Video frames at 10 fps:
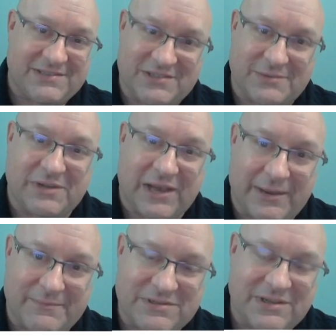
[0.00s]

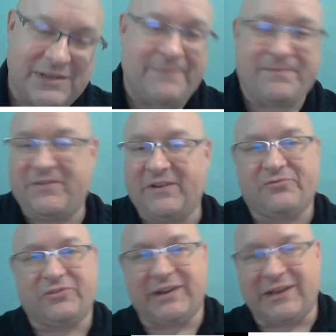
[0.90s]
sometimes. Feel
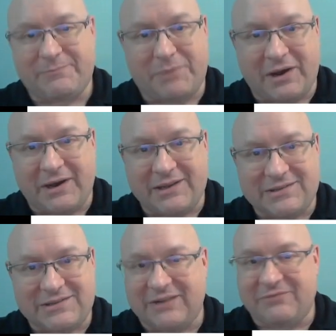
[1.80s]
free to hit
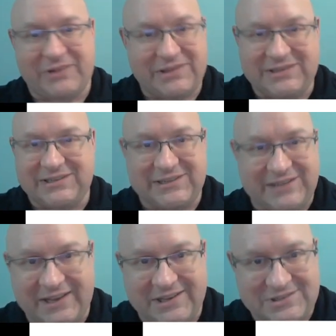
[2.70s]
pause and read the
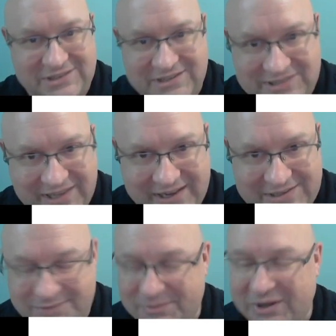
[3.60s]
details on the
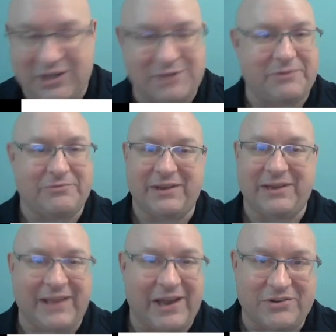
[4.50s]
slides. I'm not going to be
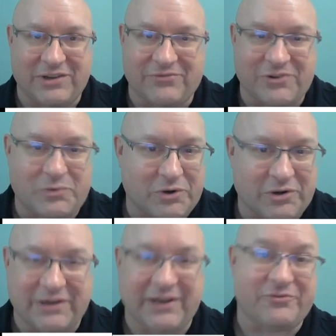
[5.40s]
reading out every
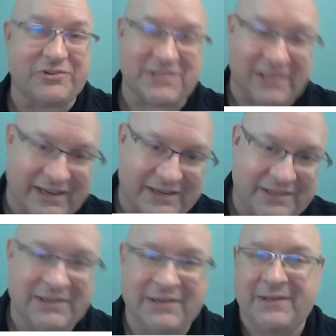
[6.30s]
word on every slide.
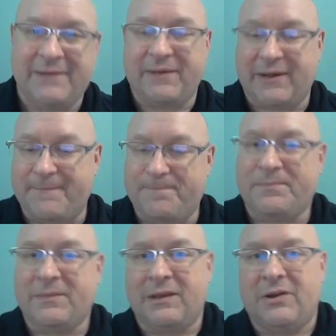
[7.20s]

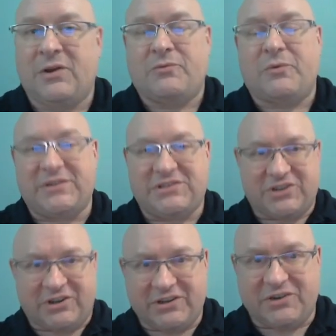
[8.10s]
What we
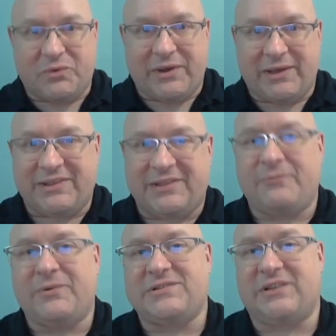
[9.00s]
started with
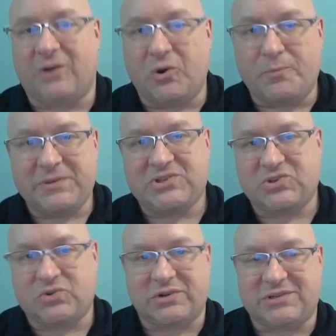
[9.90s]
was the open
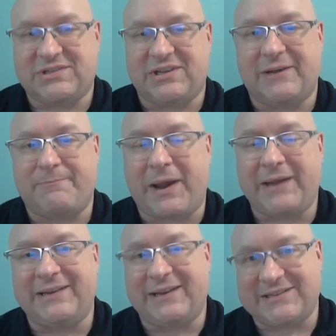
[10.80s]
source
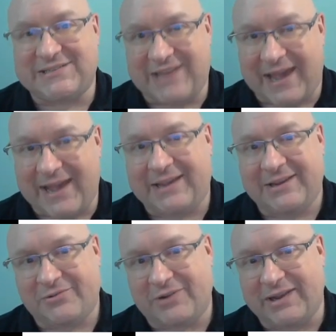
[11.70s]
PyData stack,
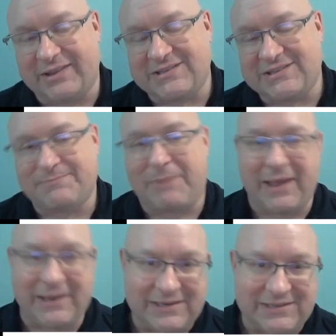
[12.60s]
right? This is
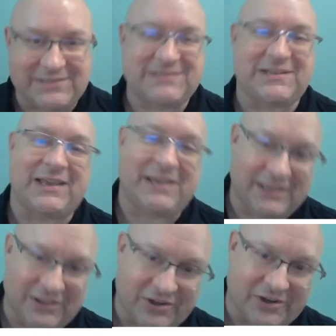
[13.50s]
pandas,
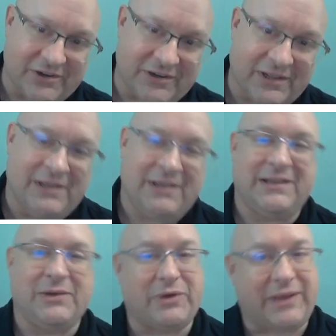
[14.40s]
scikit-learn,
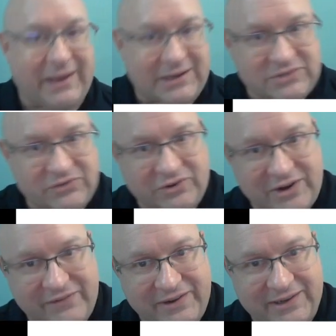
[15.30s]
NetworkX for
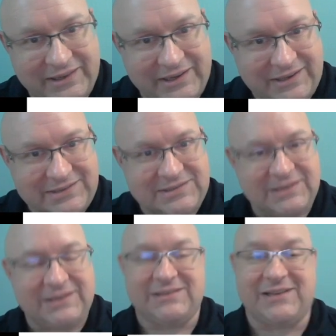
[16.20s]
graph
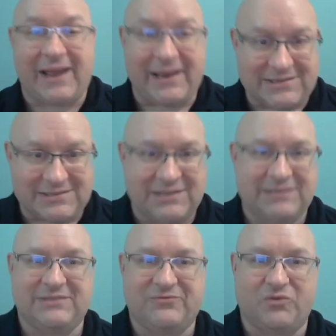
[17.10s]
analytics,
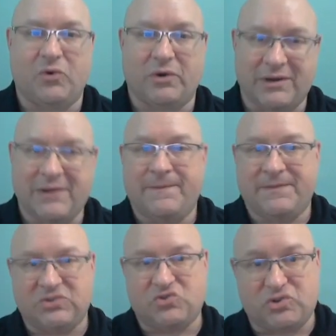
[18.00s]
Dask for
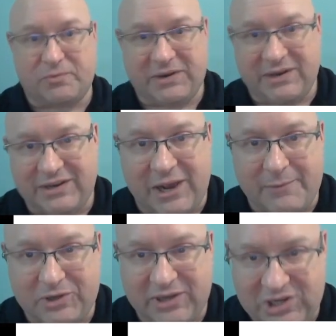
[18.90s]
distributed
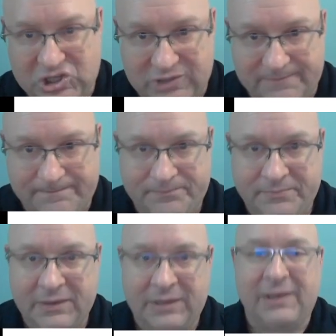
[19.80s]
computation.
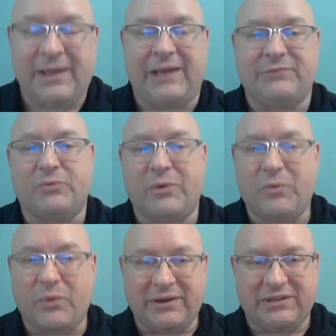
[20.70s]
And what we
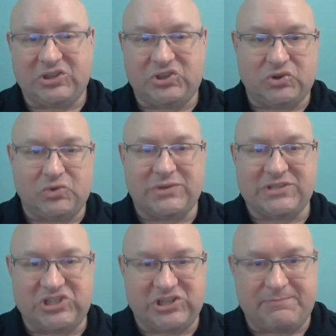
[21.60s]
wanted to do
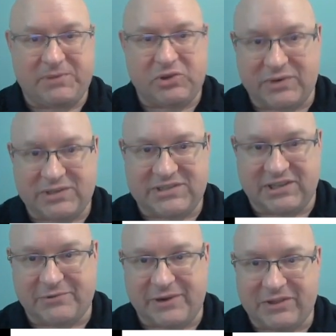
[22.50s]
was GPU
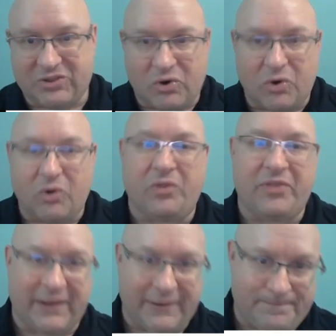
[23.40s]
accelerate the whole
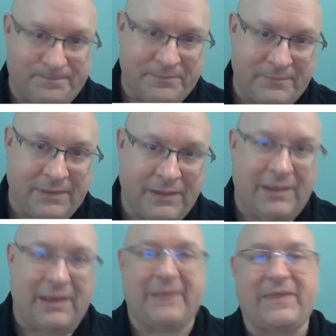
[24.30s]
thing.
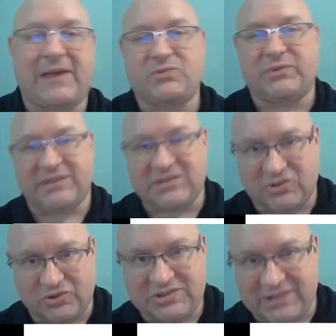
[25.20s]
And that's what this
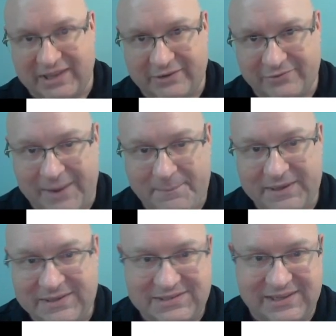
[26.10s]
looks like.
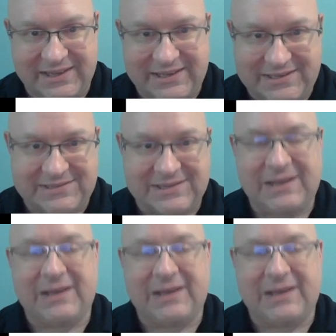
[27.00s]
Rapids is